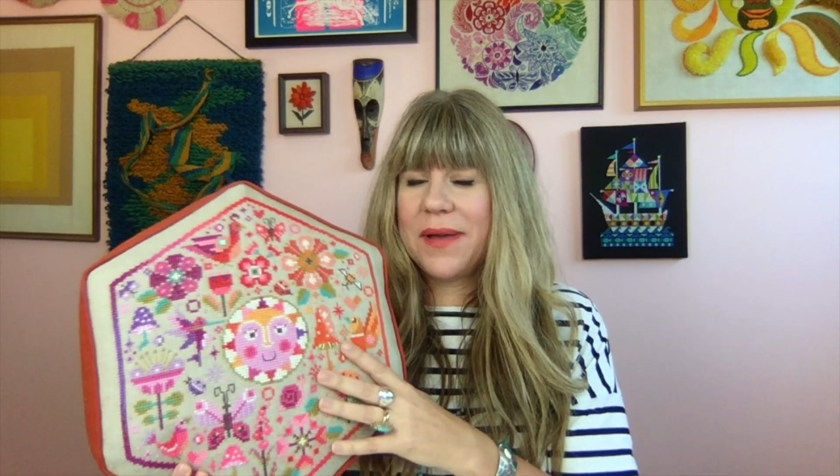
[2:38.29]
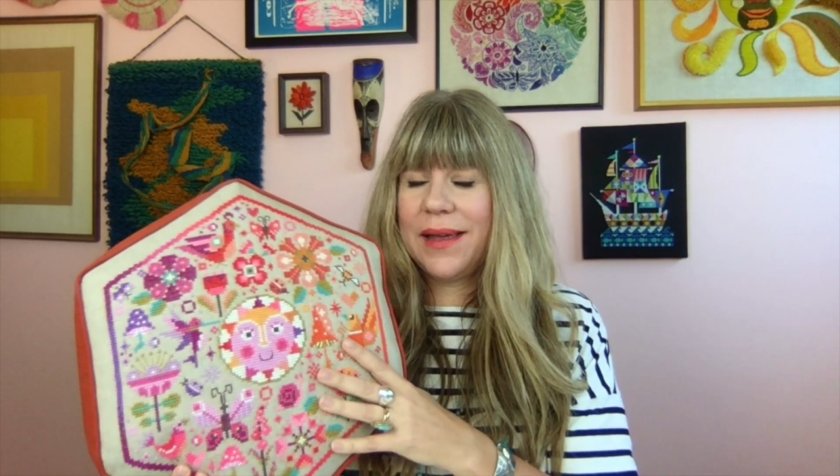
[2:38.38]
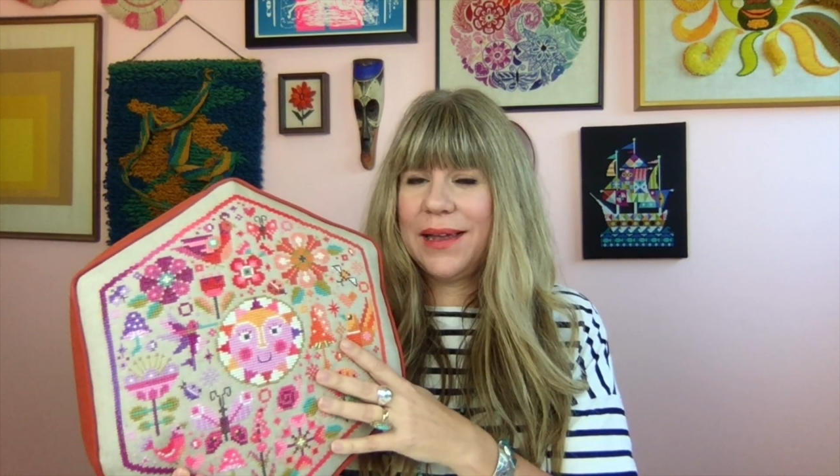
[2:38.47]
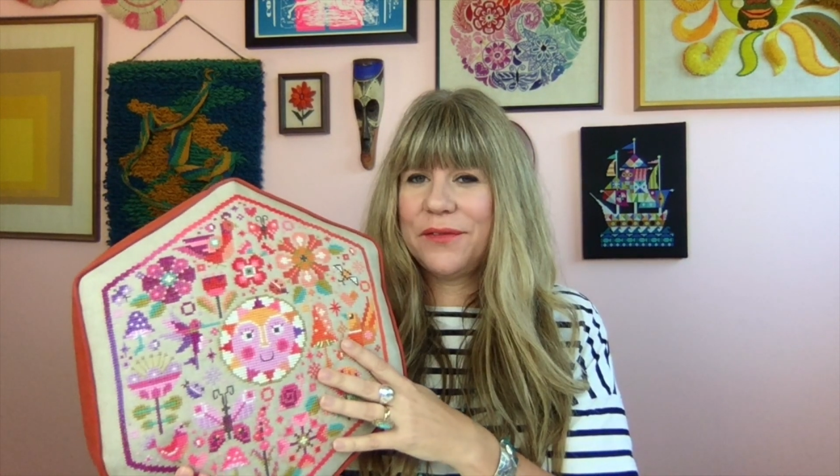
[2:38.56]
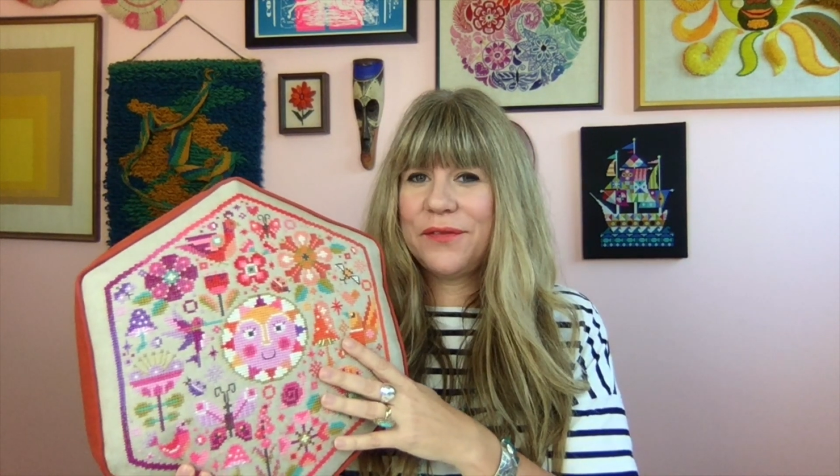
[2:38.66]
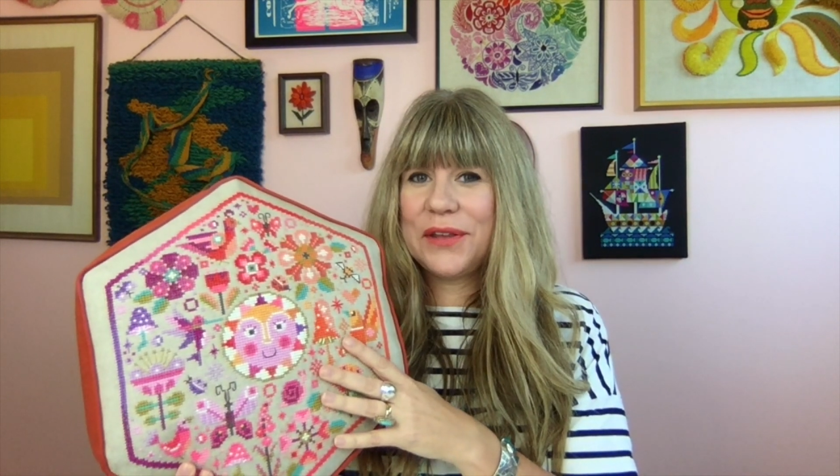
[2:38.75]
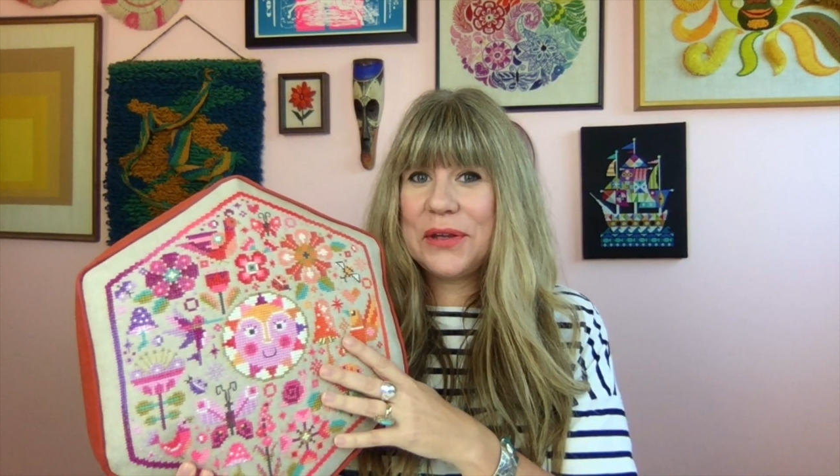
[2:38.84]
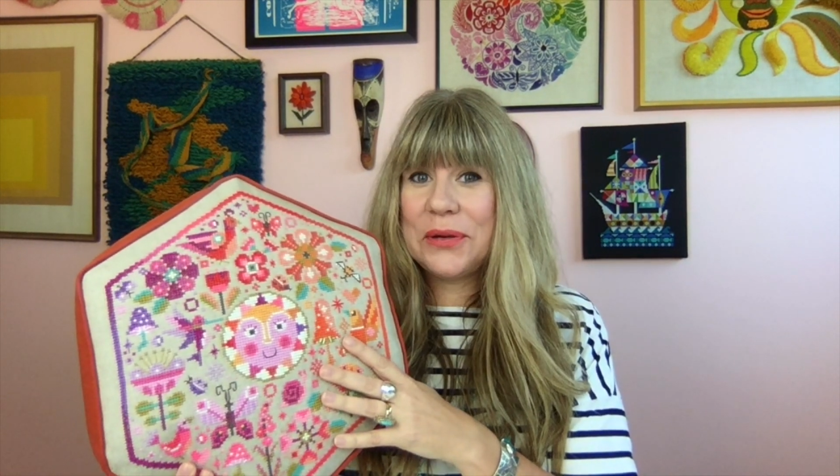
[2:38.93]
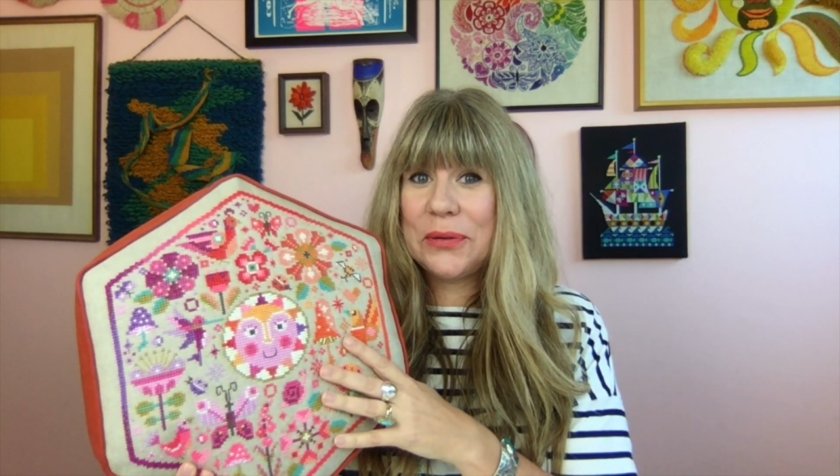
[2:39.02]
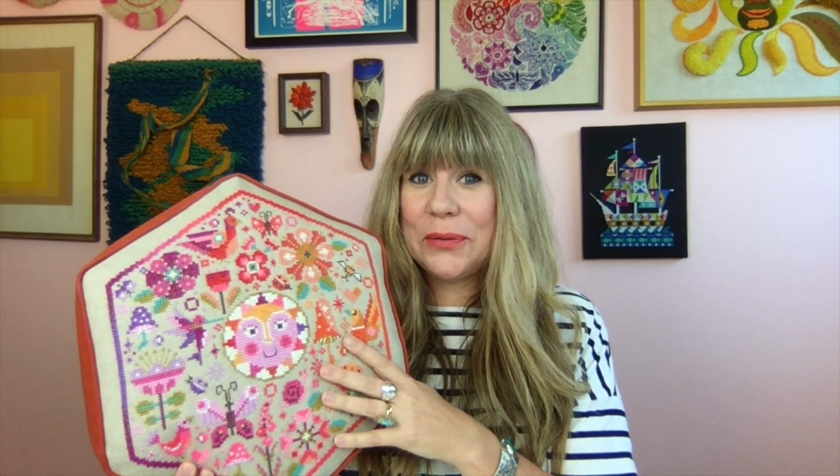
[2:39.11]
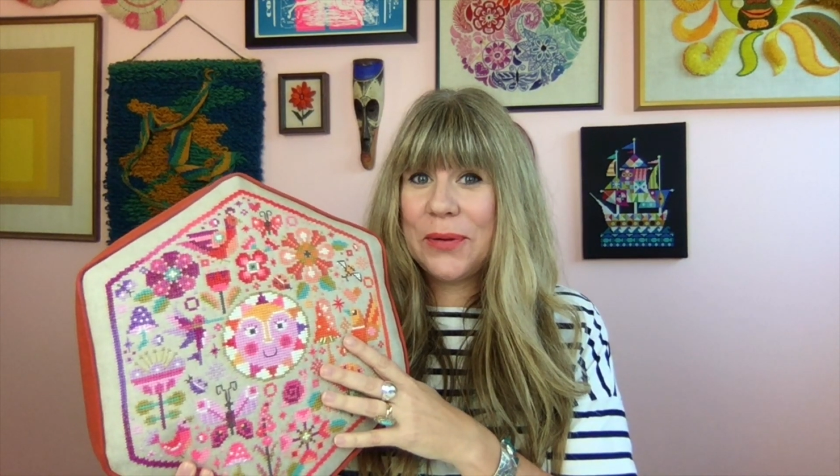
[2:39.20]
if
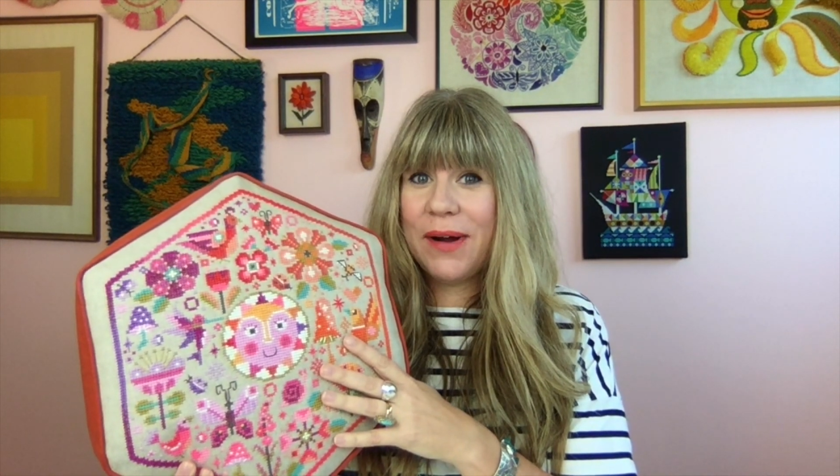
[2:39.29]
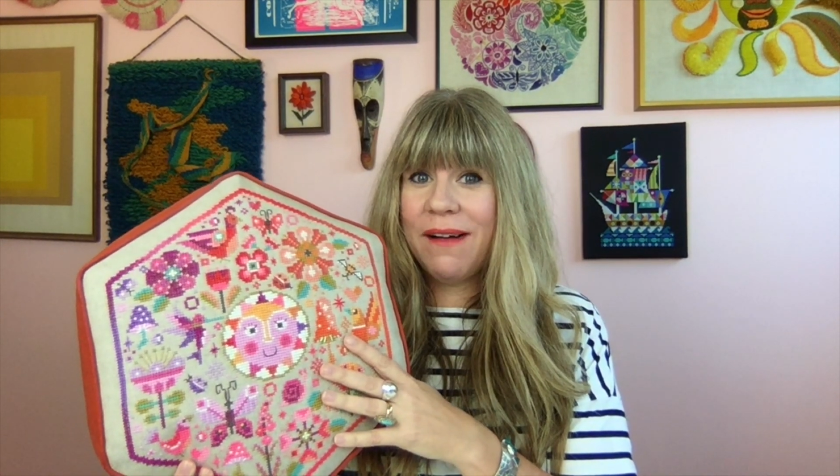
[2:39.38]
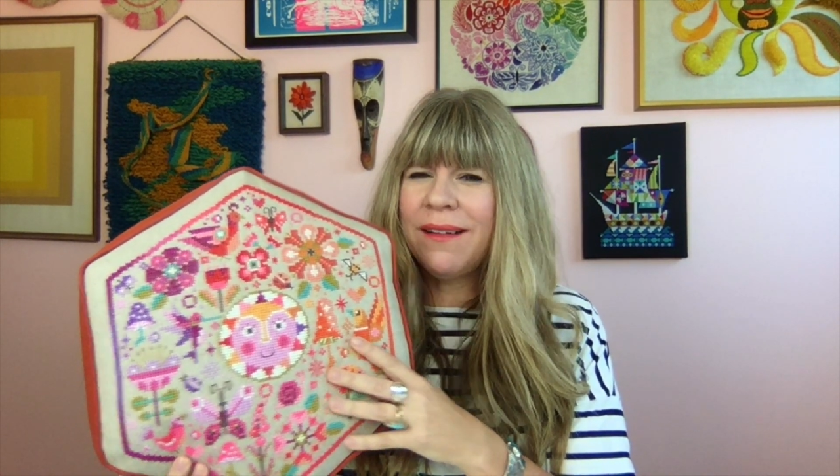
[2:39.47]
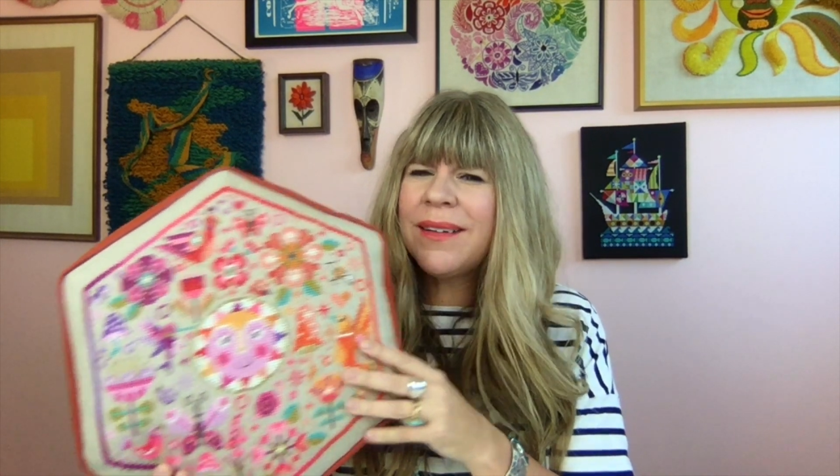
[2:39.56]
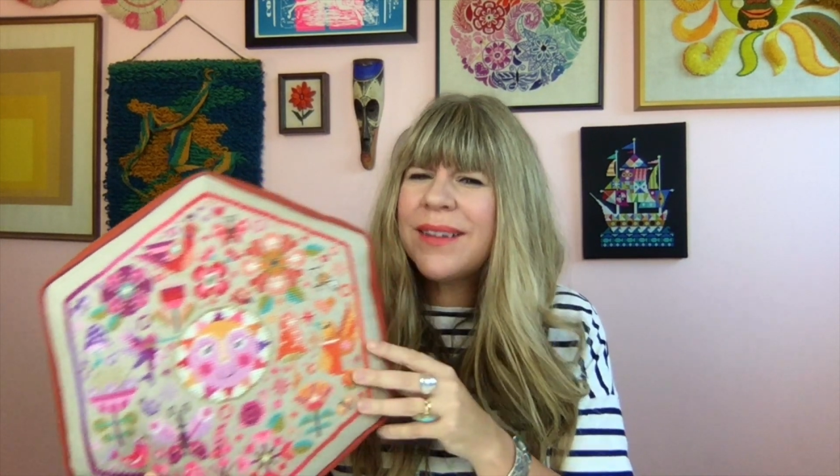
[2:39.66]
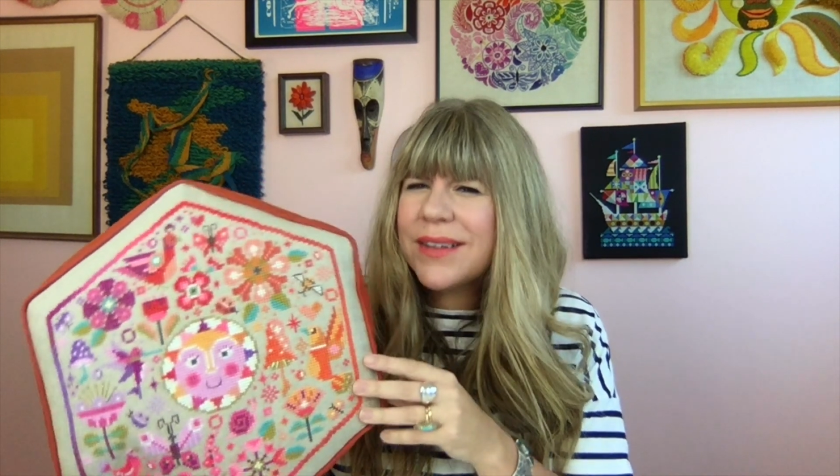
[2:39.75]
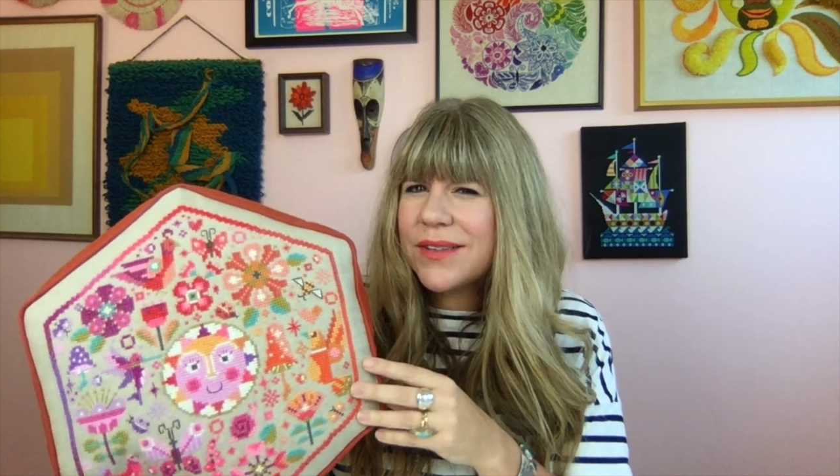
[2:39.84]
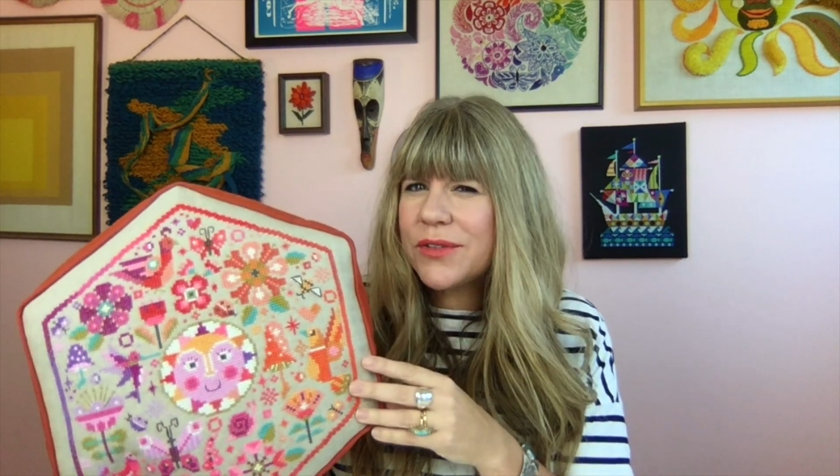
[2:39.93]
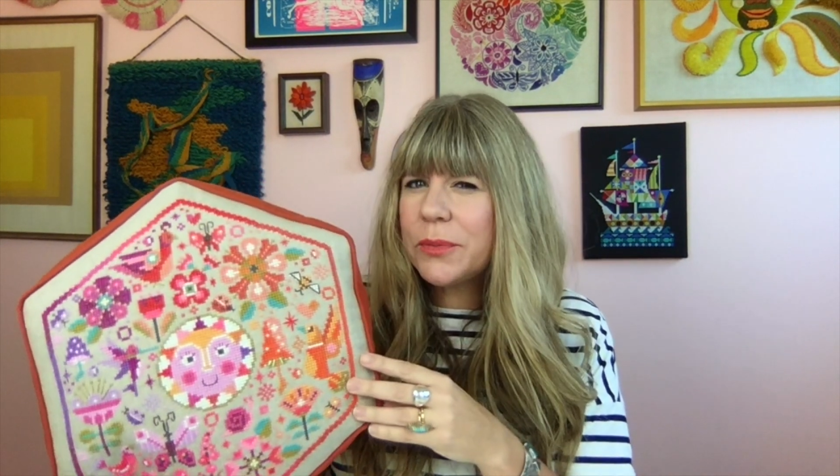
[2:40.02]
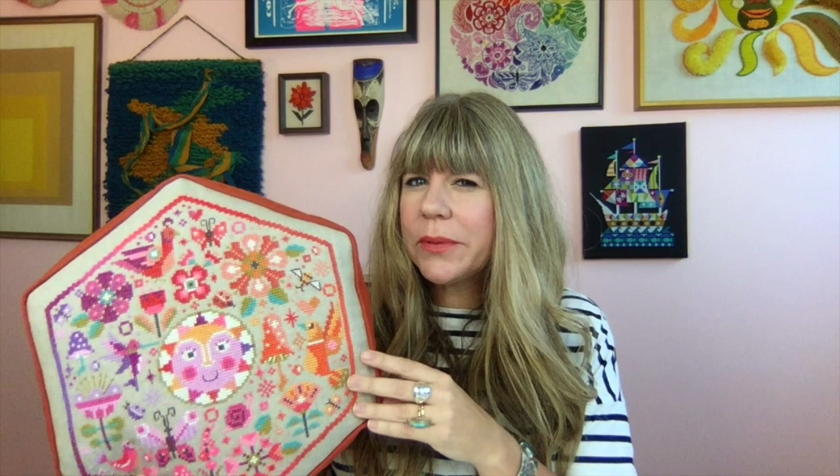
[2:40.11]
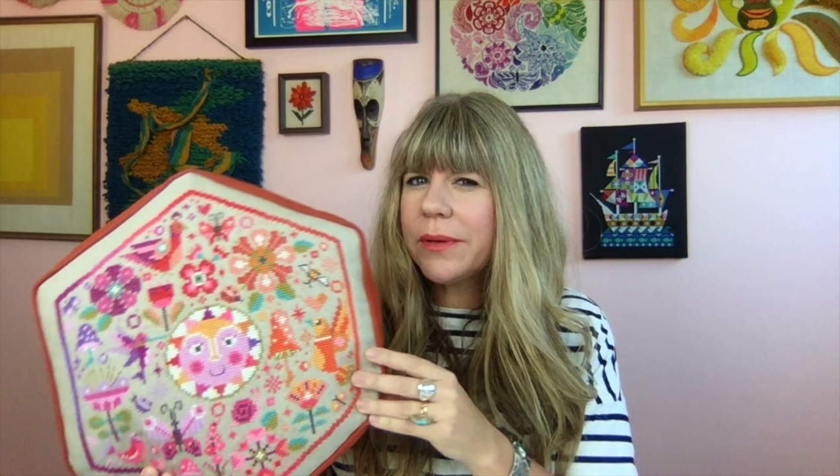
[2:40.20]
you aren't a
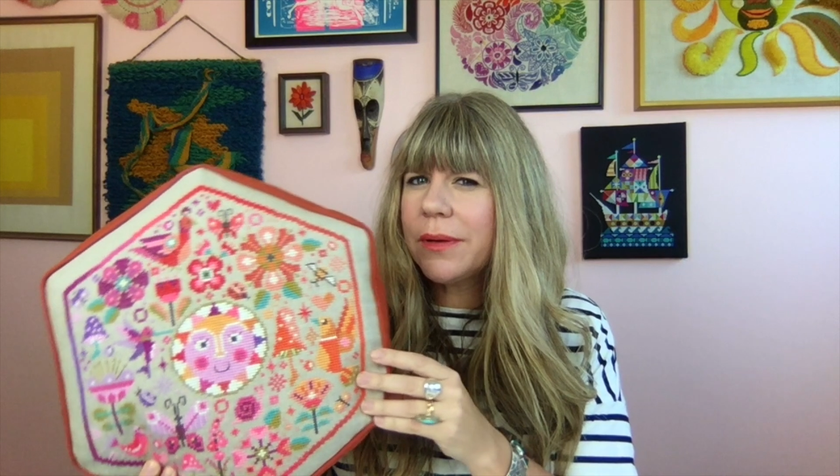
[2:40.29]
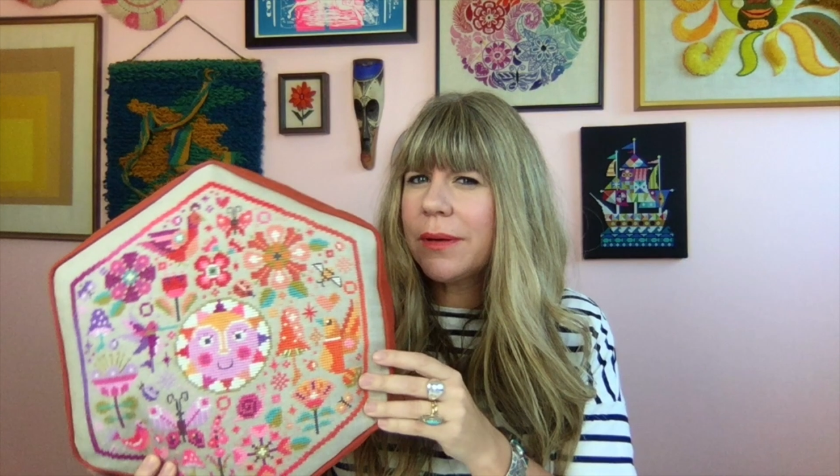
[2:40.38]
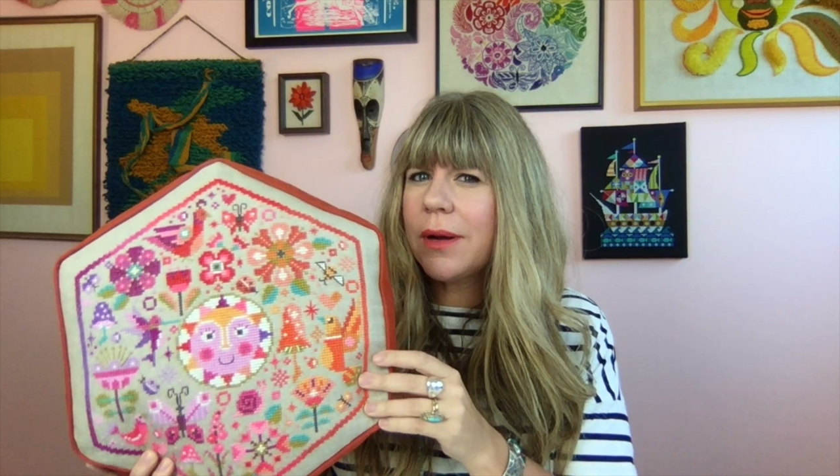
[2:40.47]
super